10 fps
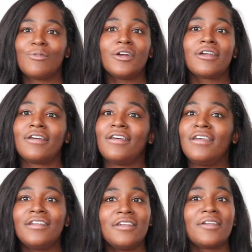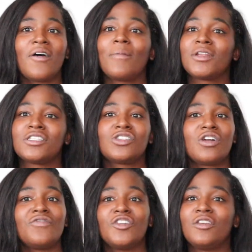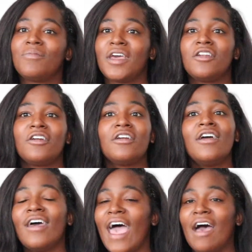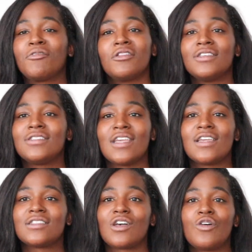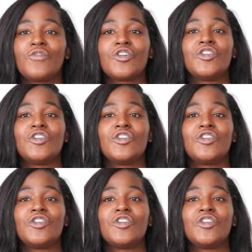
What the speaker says: we're good, you know, I'm gonna start feeling better after this thing is over.